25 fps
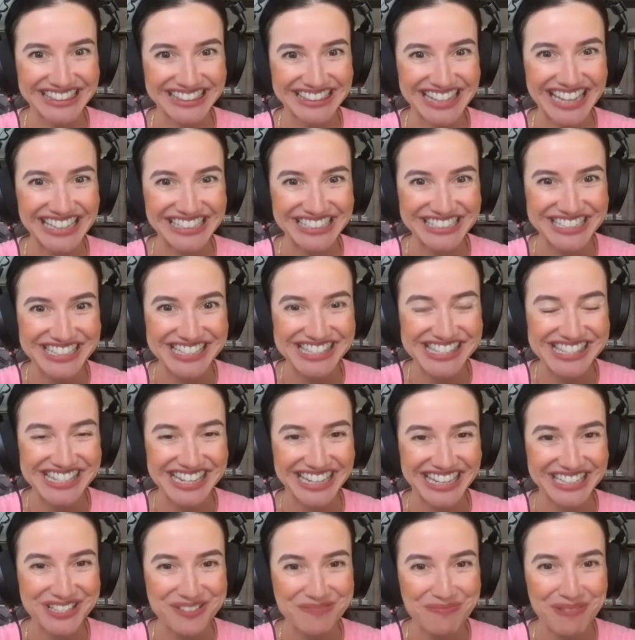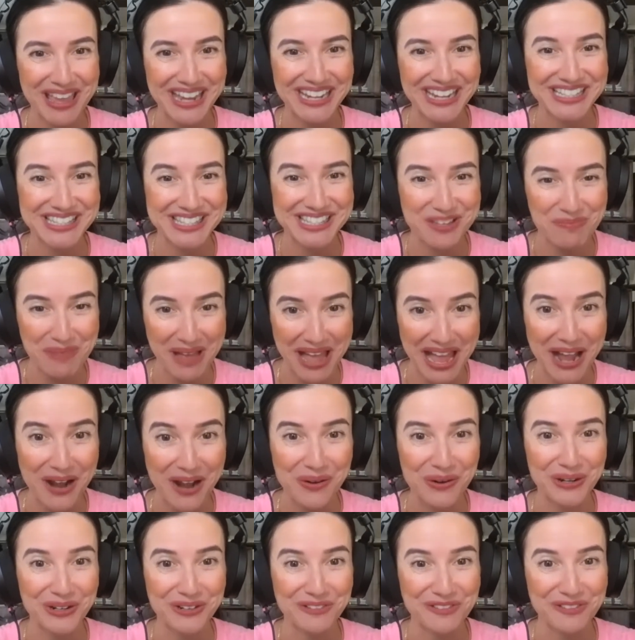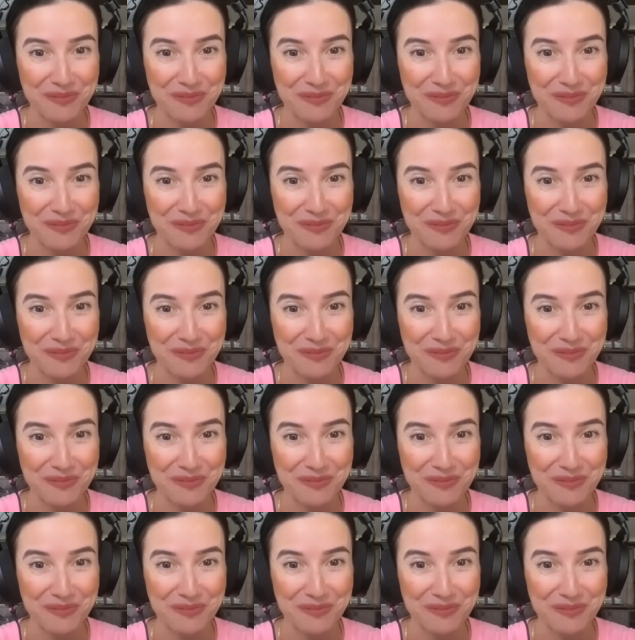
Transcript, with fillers: that just explains the power of